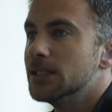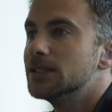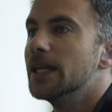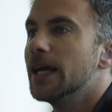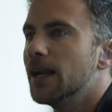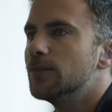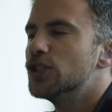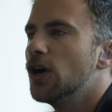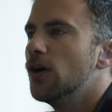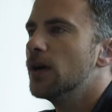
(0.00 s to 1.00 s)
stand-up
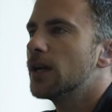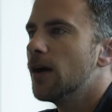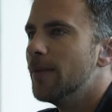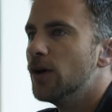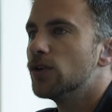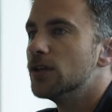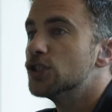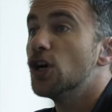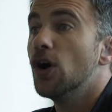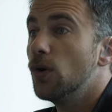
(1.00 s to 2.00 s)
show and come out to a
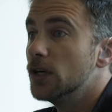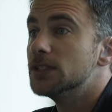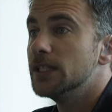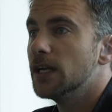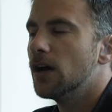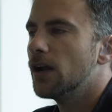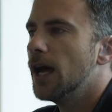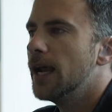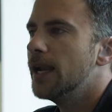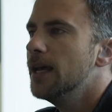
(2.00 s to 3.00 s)
show or see it
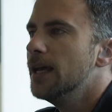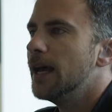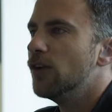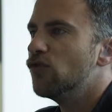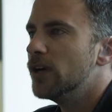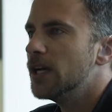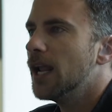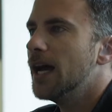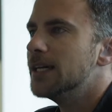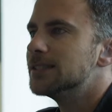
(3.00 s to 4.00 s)
online and
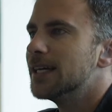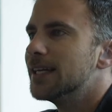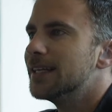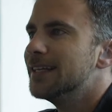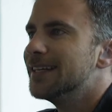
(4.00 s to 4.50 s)
realize that